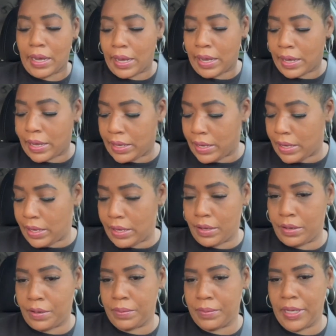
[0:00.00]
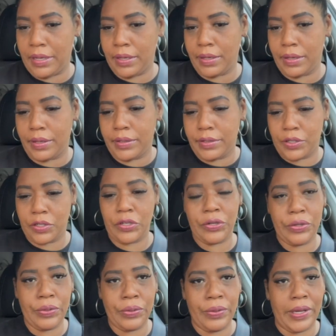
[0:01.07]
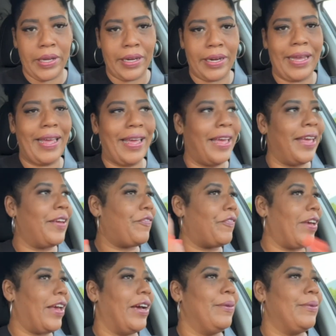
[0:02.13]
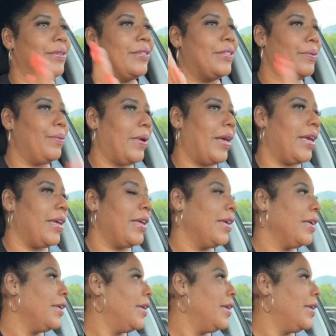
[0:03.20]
I am two and a half hours away.